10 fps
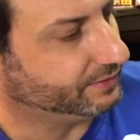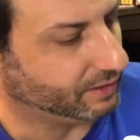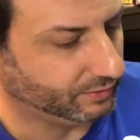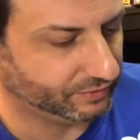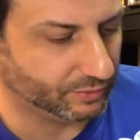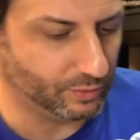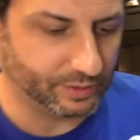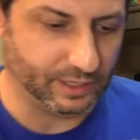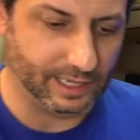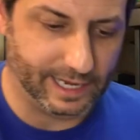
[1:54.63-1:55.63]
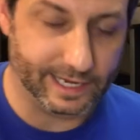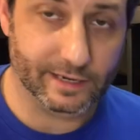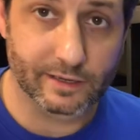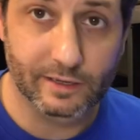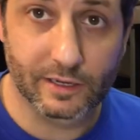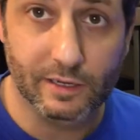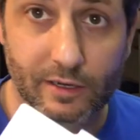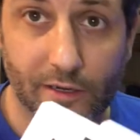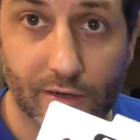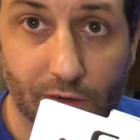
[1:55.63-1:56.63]
also going to align
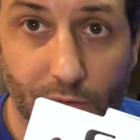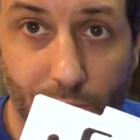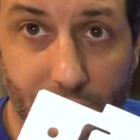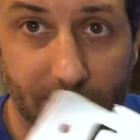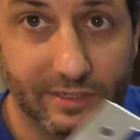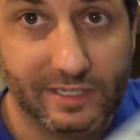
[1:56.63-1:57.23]
with this